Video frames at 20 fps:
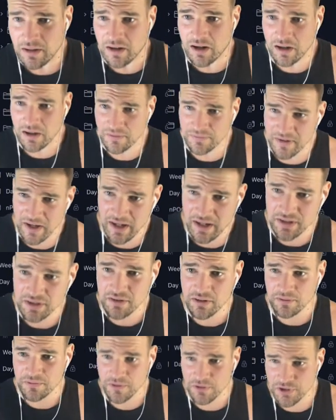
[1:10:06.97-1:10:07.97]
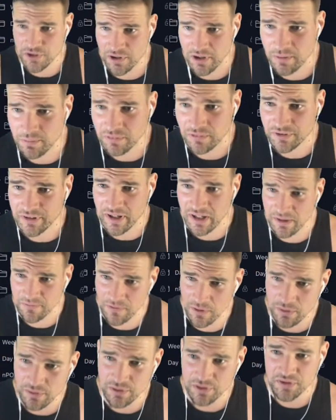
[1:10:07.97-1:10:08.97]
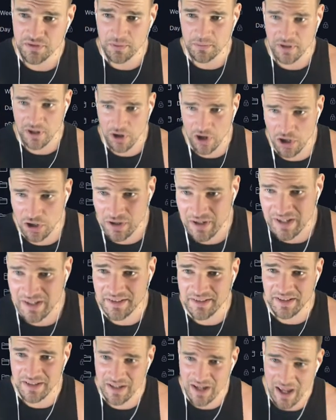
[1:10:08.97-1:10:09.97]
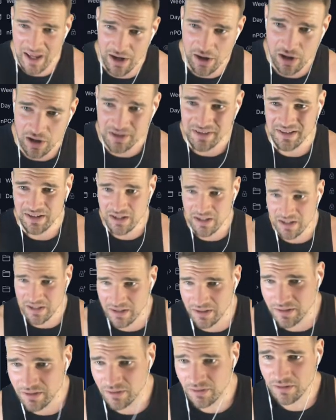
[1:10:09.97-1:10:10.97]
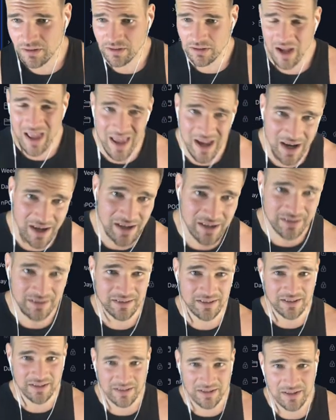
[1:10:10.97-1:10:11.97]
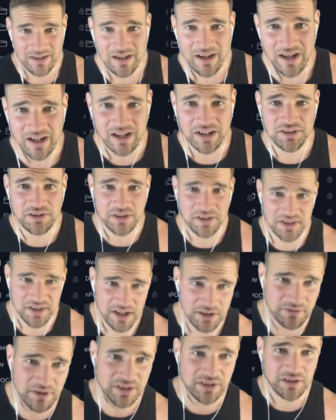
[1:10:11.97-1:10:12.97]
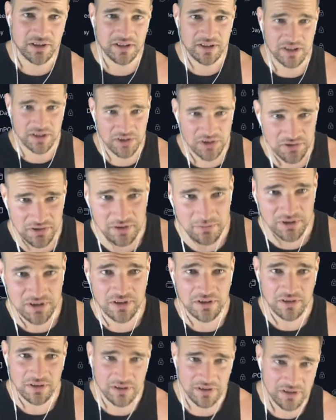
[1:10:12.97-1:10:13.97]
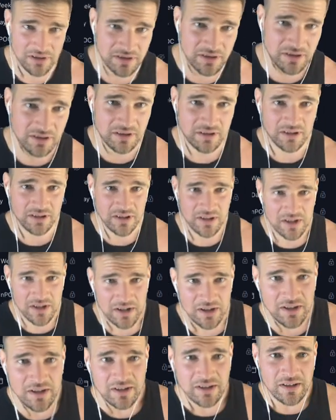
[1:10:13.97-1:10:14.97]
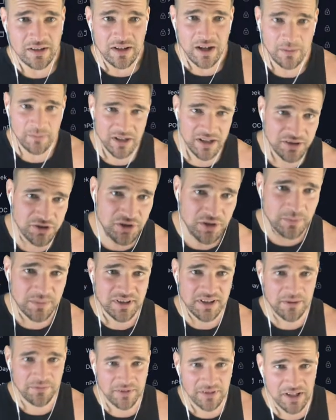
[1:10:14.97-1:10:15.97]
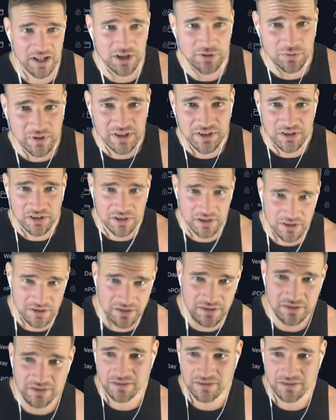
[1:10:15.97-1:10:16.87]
RFK is good for Trump. We'll take voters from the RETARD. Ah, I guess you could say retard on stream. It's all good. I mean, Trump's definitely not a retard.